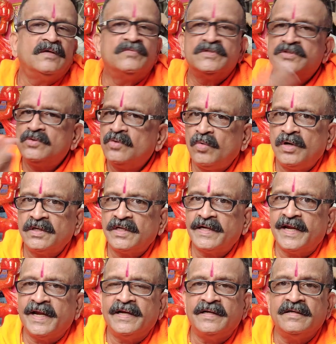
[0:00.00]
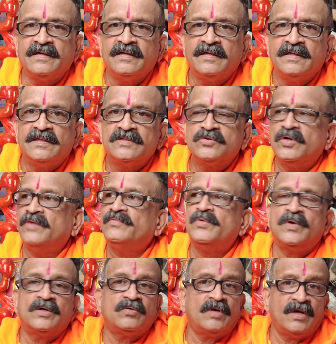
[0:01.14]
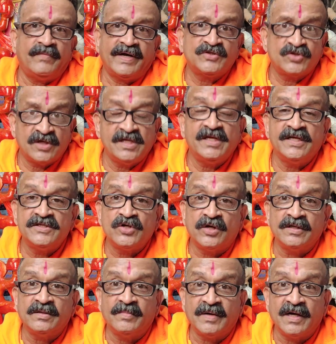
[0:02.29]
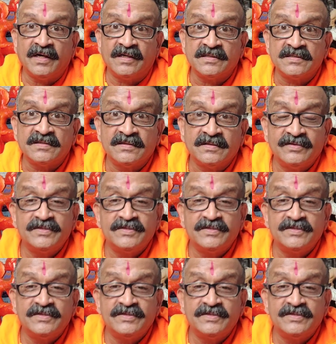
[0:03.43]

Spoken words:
there was no water cannon. So everyone could have actually enjoyed the bananas.